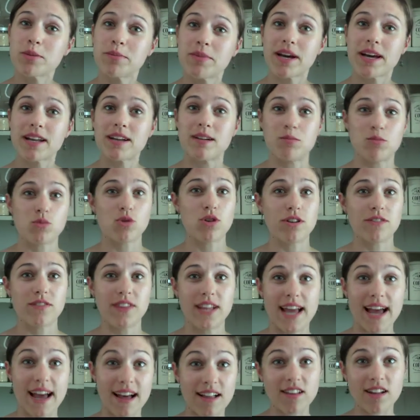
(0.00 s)
bed and more of
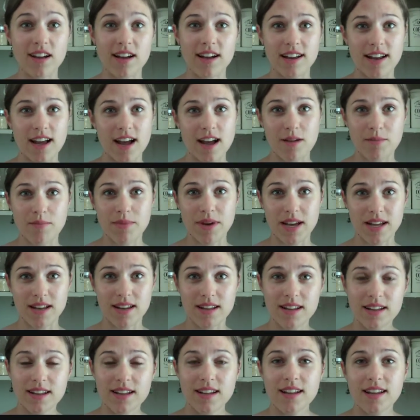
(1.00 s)
the Ella and I bed,
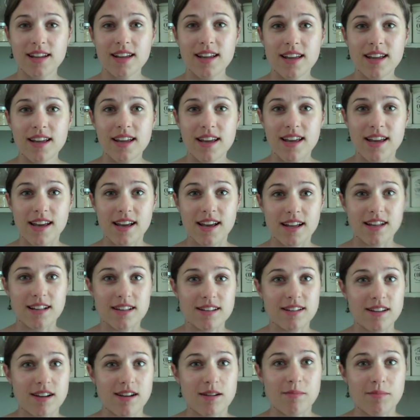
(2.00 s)

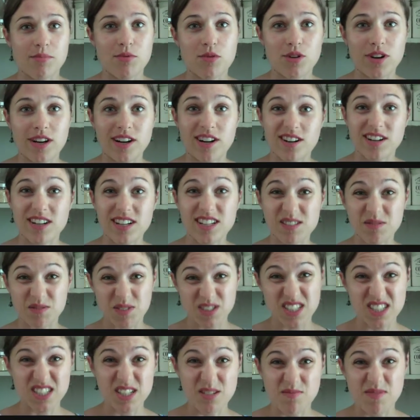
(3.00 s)
and uh, poor Eric has
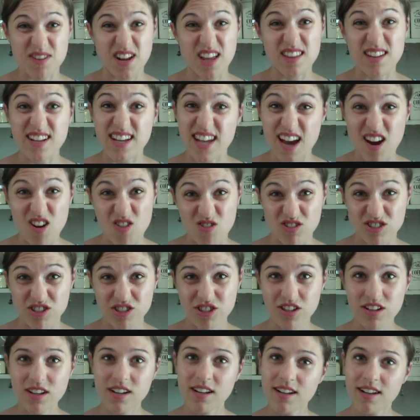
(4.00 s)
been sleeping on the
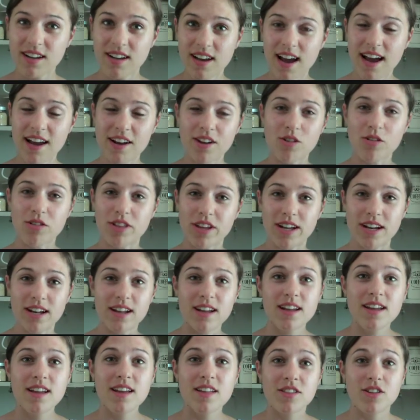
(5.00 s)
couch. I know that
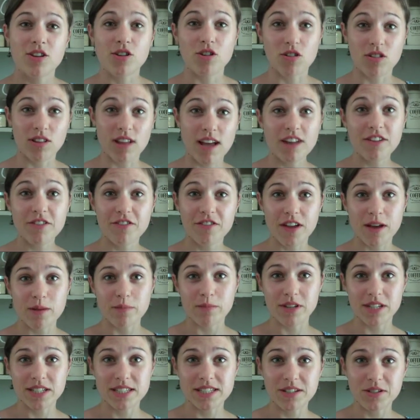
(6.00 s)
there are a lot of
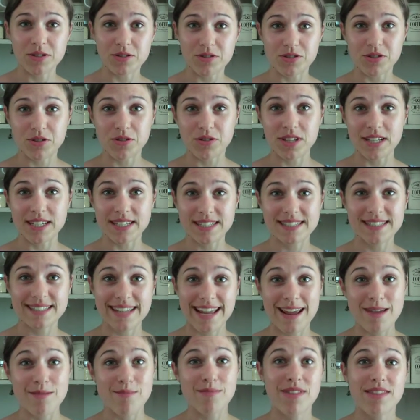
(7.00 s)
families who do this
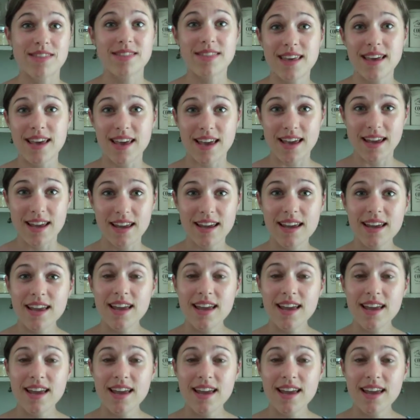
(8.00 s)
same thing,